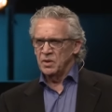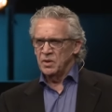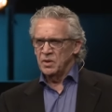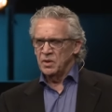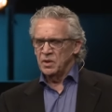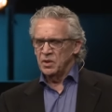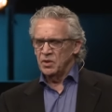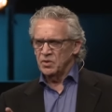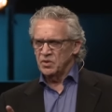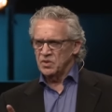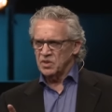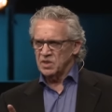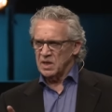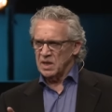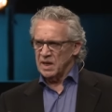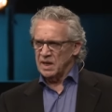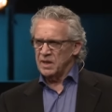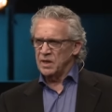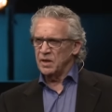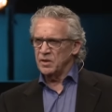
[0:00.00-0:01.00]
you just
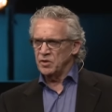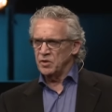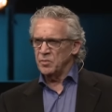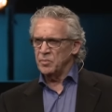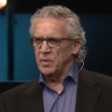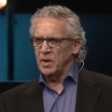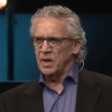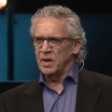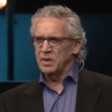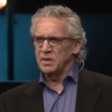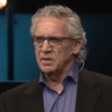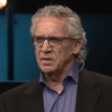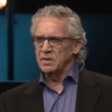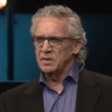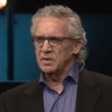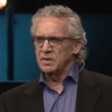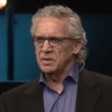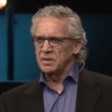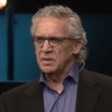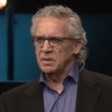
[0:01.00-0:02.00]
laid on your bed
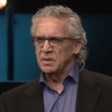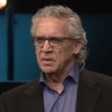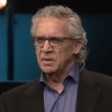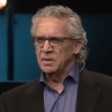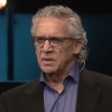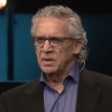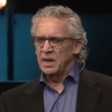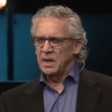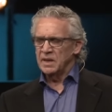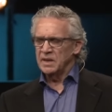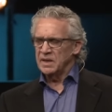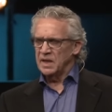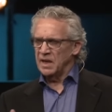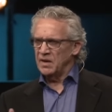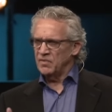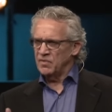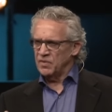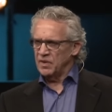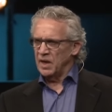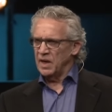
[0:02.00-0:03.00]
and gave
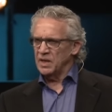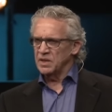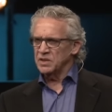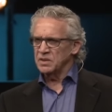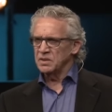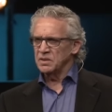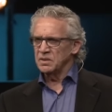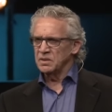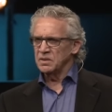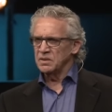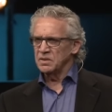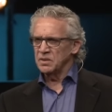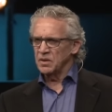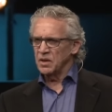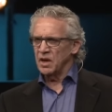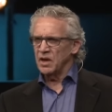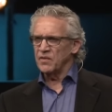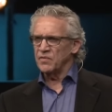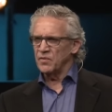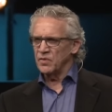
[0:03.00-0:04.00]
thanks to
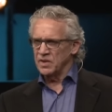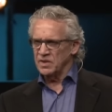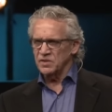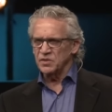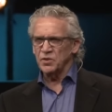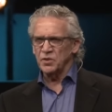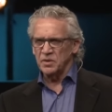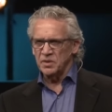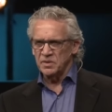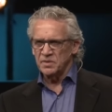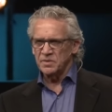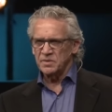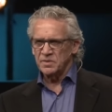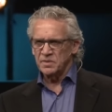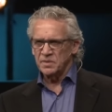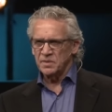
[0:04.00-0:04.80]
God for his goodness.